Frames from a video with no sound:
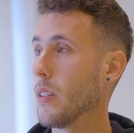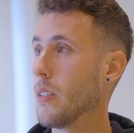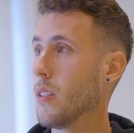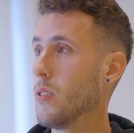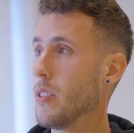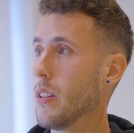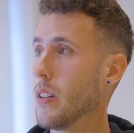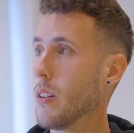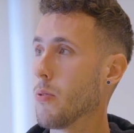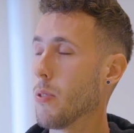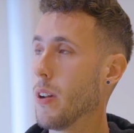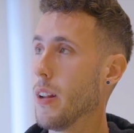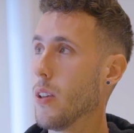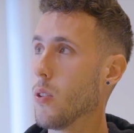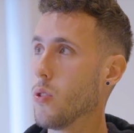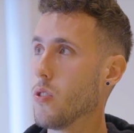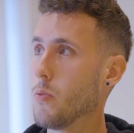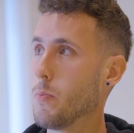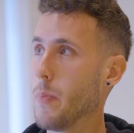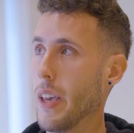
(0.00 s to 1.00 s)
There's a really
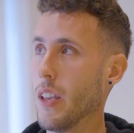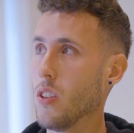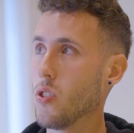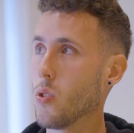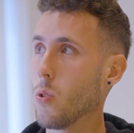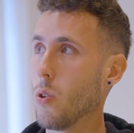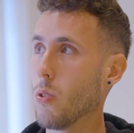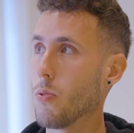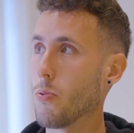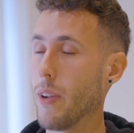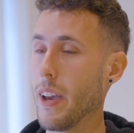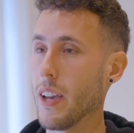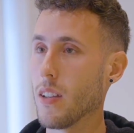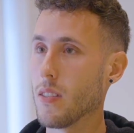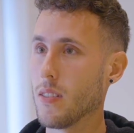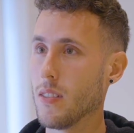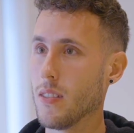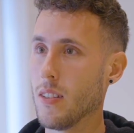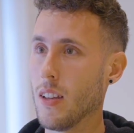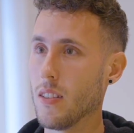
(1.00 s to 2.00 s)
good page called
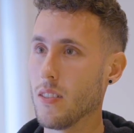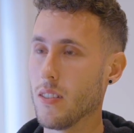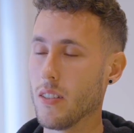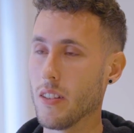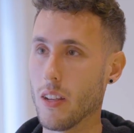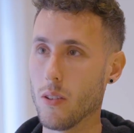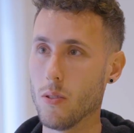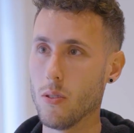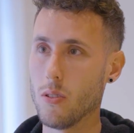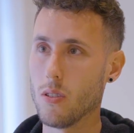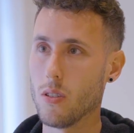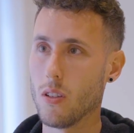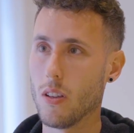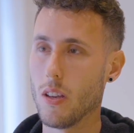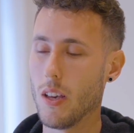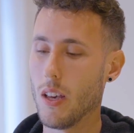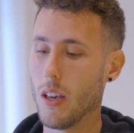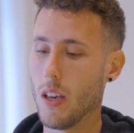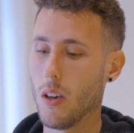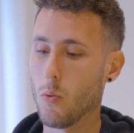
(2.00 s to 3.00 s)
rect.news,
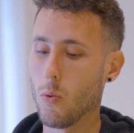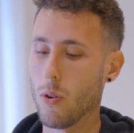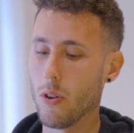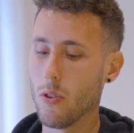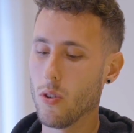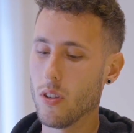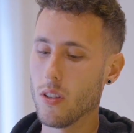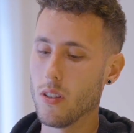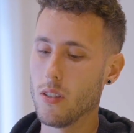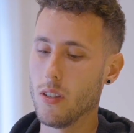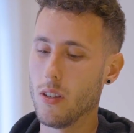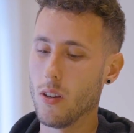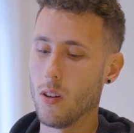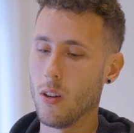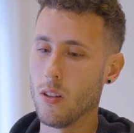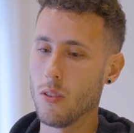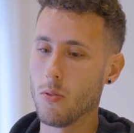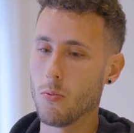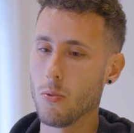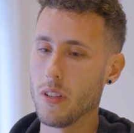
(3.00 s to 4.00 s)
where you can see
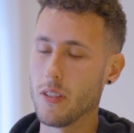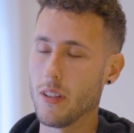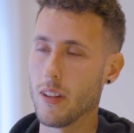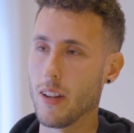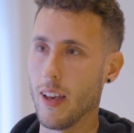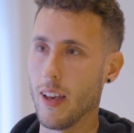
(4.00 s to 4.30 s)
all the recent